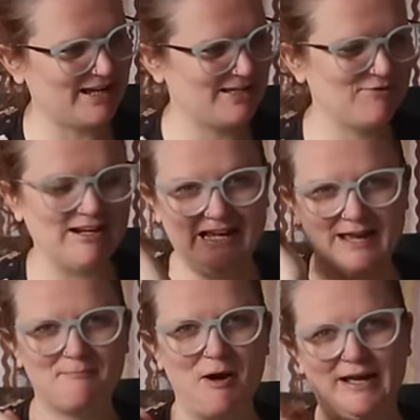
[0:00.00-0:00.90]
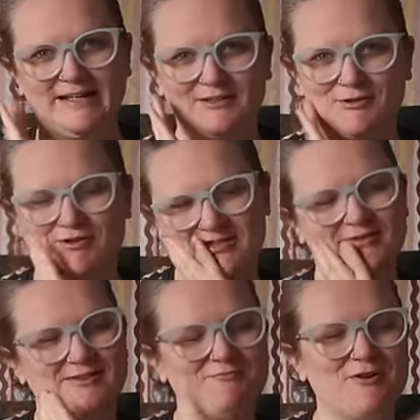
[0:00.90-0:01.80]
it's really in my, so
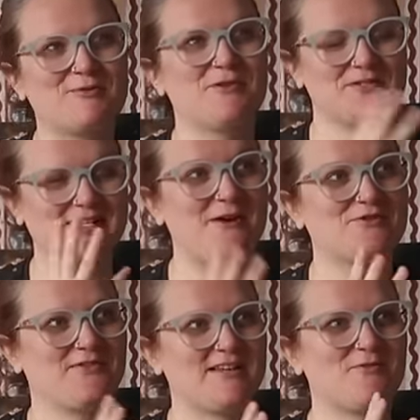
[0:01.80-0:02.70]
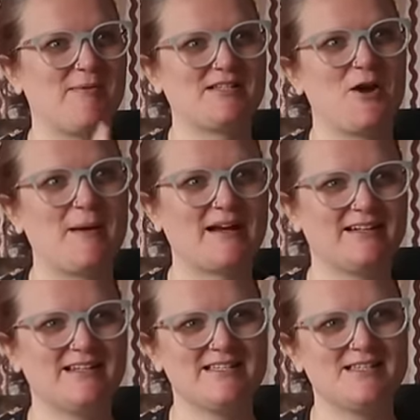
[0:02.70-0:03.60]
it's a real nostalgia fest for me to go back
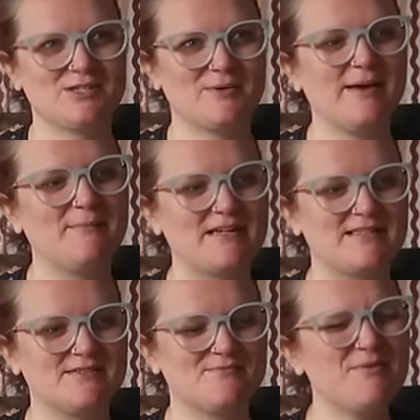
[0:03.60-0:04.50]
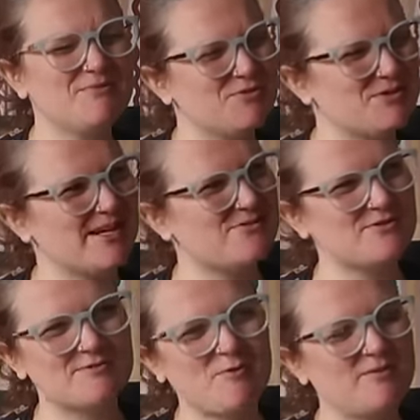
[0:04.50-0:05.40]
and listen to it because it,
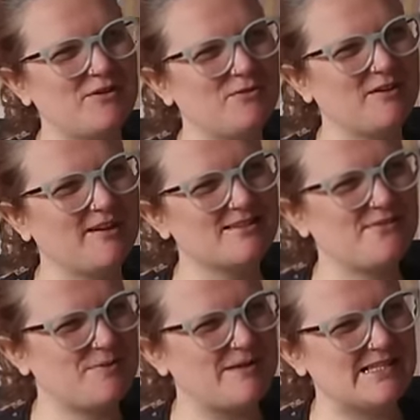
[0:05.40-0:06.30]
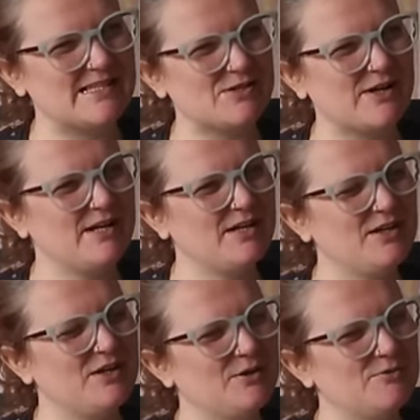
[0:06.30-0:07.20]
nostalgia is probably not right because I've only been listening to it.
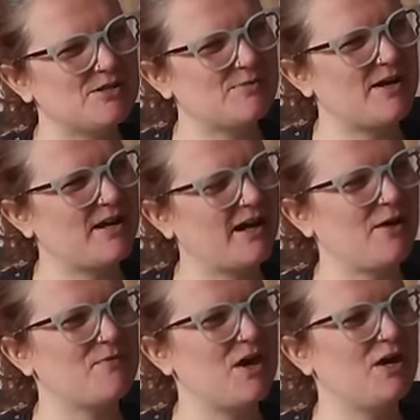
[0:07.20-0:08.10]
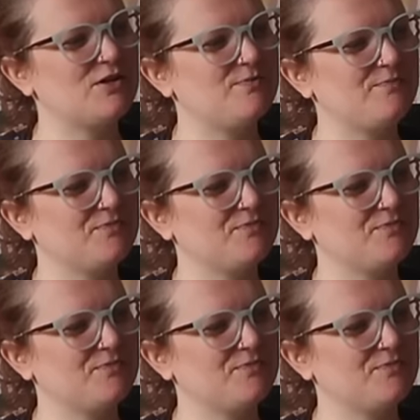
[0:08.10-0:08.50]
What's the word? Like a, a